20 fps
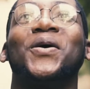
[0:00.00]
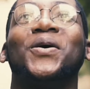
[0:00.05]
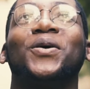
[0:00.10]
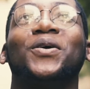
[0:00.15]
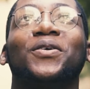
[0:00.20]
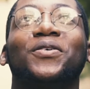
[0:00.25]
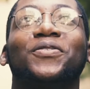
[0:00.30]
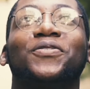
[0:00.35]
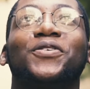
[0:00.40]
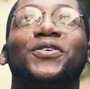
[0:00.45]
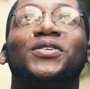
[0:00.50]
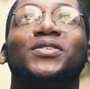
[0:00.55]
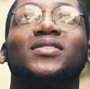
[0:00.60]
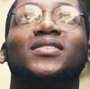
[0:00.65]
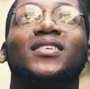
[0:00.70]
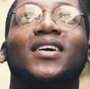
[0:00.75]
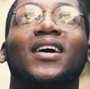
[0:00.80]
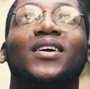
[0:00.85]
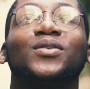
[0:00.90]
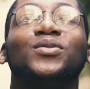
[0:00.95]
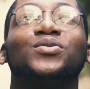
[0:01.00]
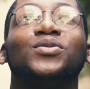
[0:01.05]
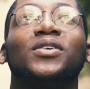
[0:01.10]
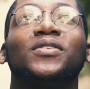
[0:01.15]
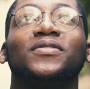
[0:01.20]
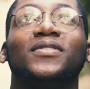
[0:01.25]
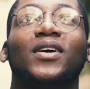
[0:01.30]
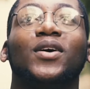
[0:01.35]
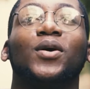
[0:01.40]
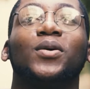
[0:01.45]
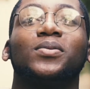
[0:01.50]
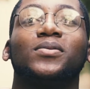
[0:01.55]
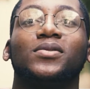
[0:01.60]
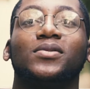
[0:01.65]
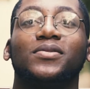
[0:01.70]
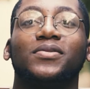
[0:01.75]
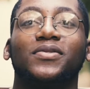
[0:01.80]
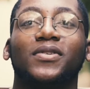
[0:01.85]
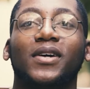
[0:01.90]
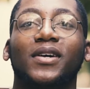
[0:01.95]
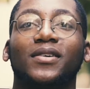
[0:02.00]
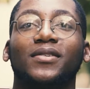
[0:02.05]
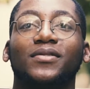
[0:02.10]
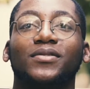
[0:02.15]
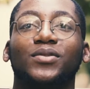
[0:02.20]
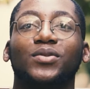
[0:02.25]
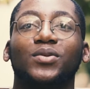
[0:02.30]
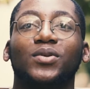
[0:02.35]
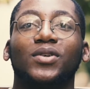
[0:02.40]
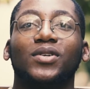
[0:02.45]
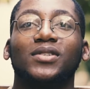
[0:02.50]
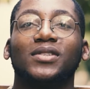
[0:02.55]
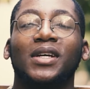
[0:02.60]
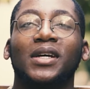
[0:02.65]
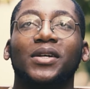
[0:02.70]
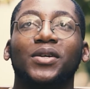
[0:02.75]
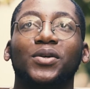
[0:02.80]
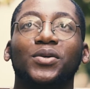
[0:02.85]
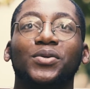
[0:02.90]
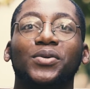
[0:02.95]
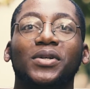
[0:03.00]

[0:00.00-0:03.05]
Well, first, I don't know if they're up to 5 though, because I